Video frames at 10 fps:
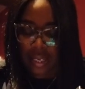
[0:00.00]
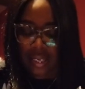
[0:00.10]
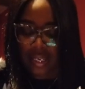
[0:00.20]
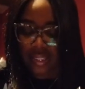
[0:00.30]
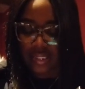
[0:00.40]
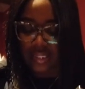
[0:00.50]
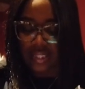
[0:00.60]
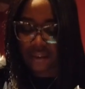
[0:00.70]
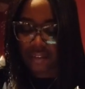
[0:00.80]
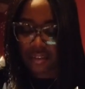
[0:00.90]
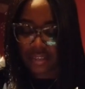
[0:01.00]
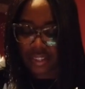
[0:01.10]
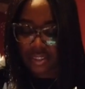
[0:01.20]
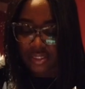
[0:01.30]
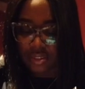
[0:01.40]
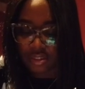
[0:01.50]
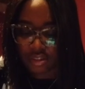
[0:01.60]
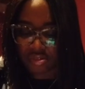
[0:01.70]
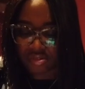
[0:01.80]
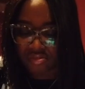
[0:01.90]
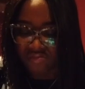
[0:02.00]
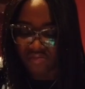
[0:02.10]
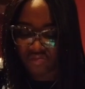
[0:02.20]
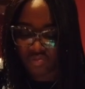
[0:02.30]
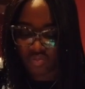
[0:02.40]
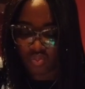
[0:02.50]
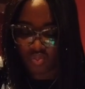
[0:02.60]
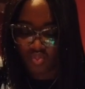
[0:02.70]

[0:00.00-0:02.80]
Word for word: There's actually seven of us. There's gonna be seven of us.